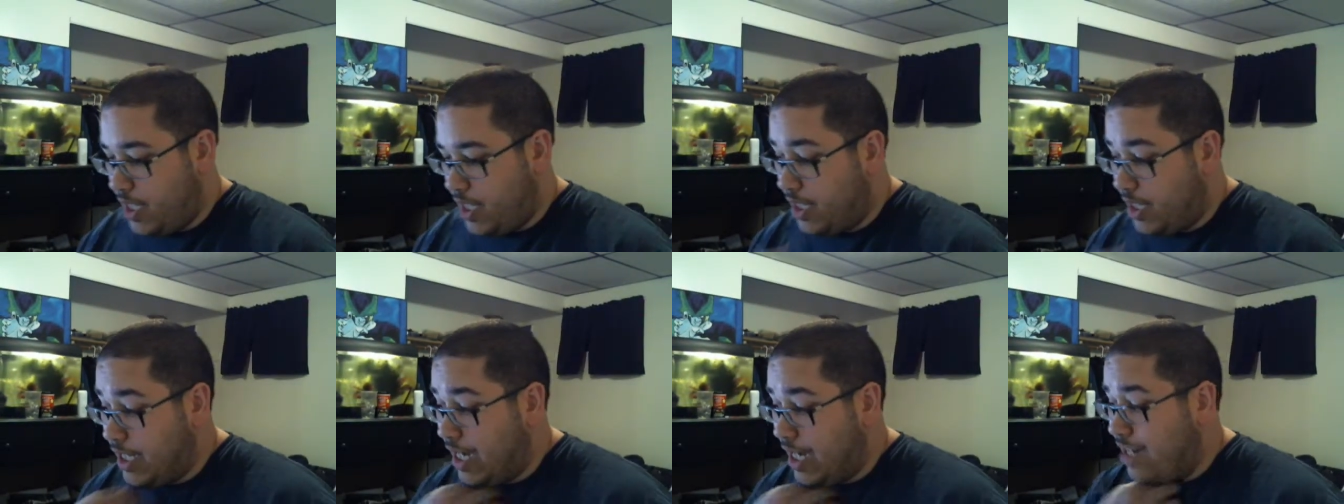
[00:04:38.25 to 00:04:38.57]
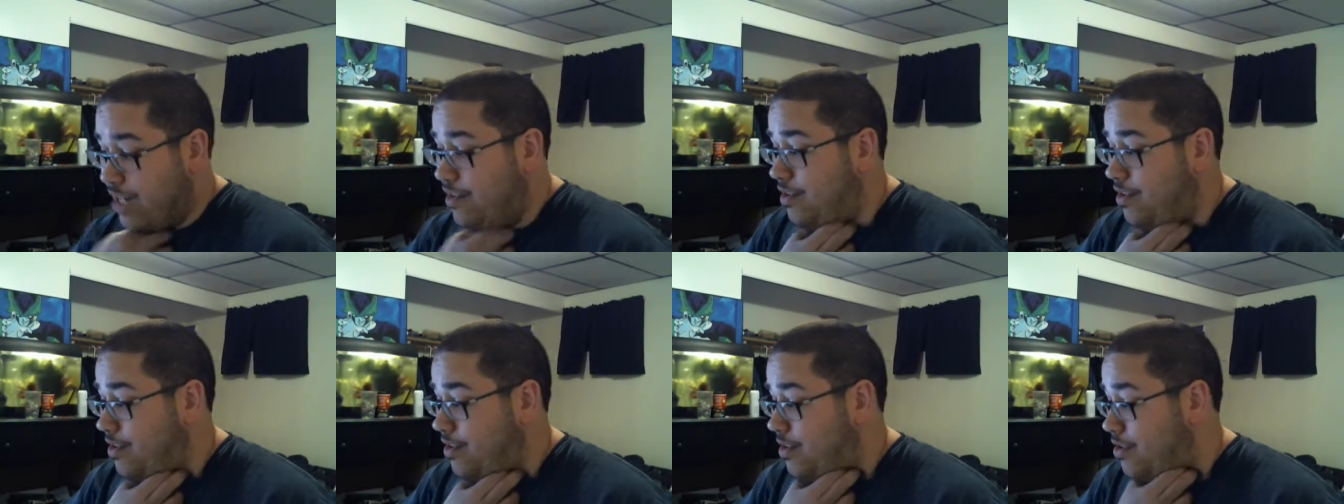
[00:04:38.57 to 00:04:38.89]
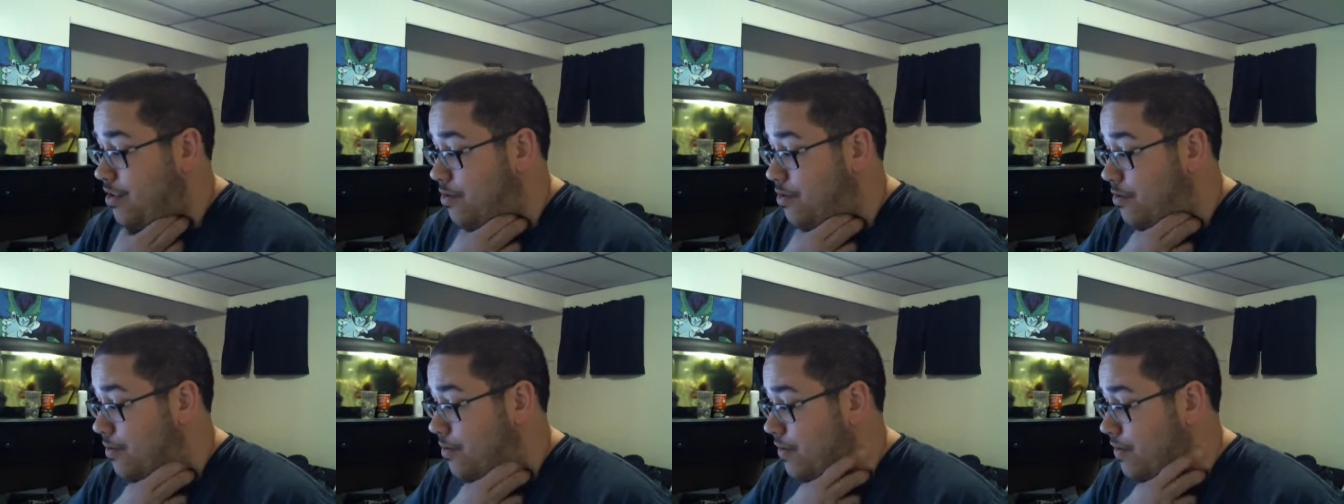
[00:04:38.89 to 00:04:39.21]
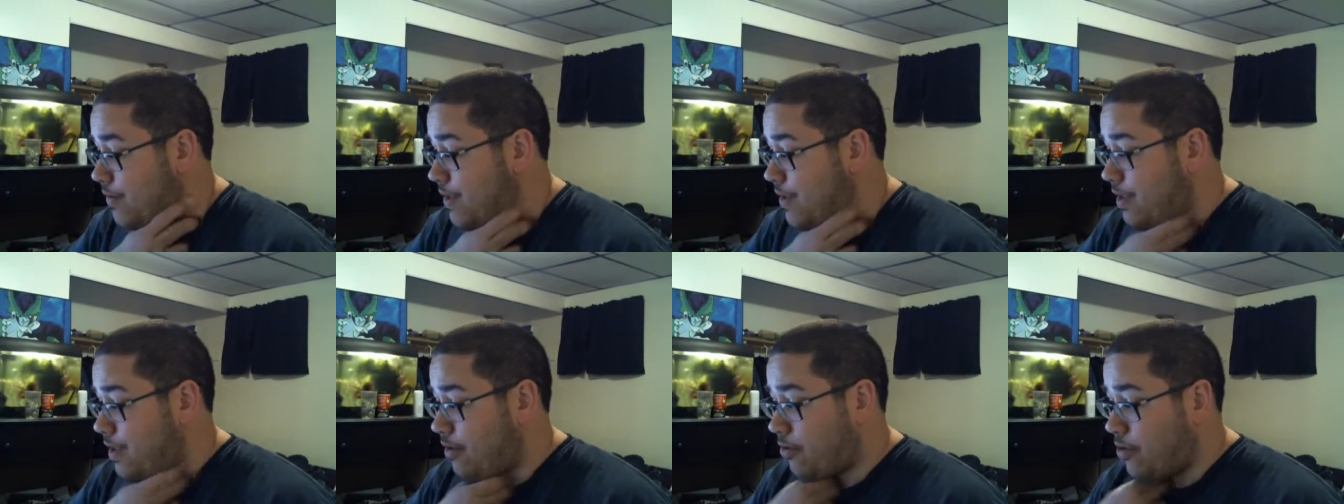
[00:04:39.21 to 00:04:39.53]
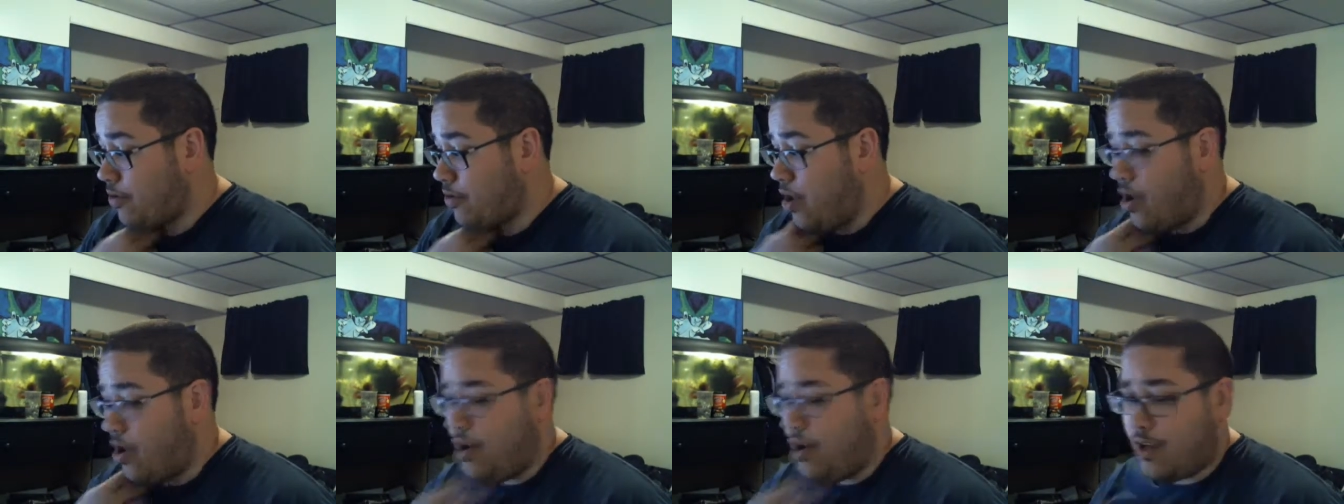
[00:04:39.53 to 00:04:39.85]
And then I used the
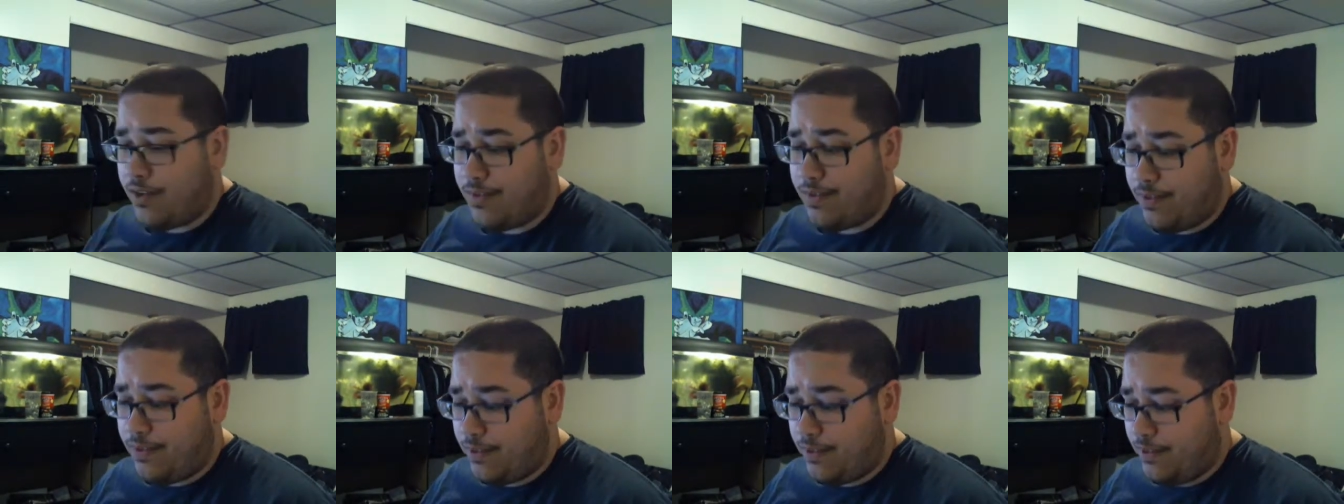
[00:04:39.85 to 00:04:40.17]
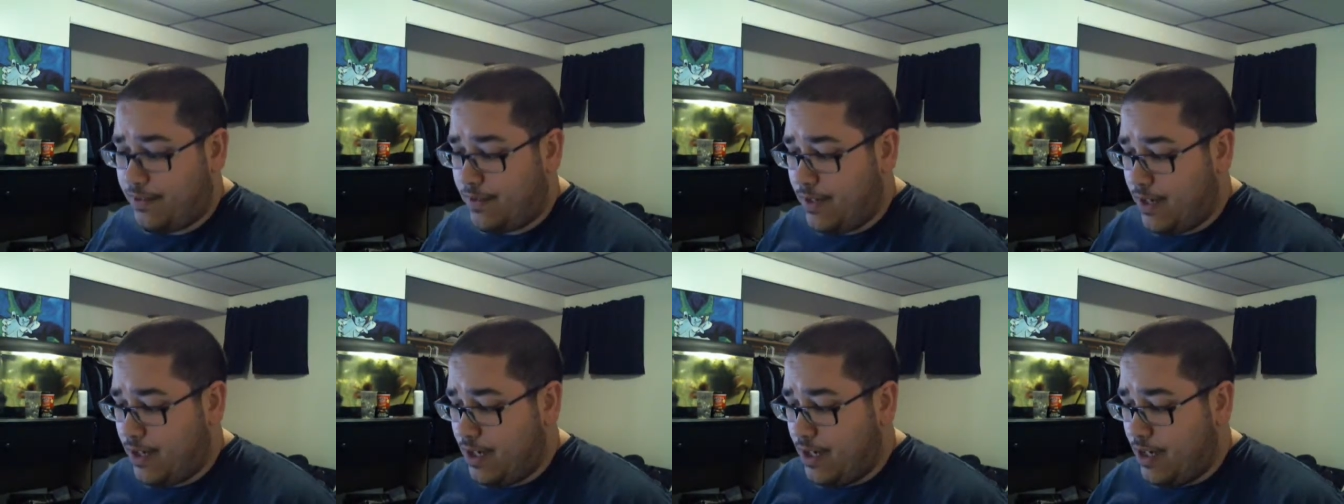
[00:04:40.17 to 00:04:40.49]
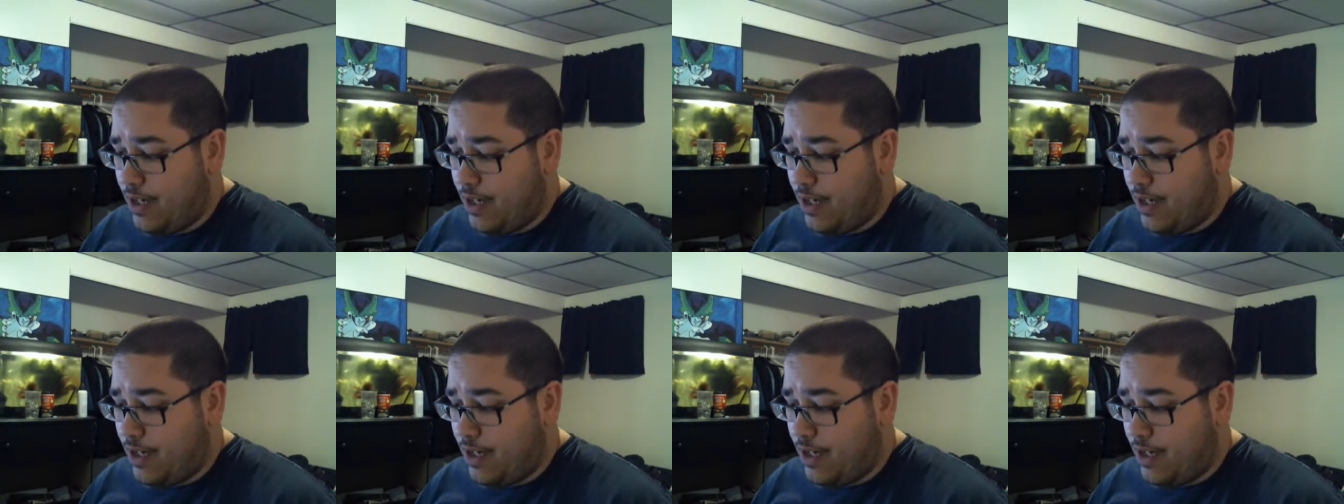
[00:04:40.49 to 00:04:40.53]
gloss.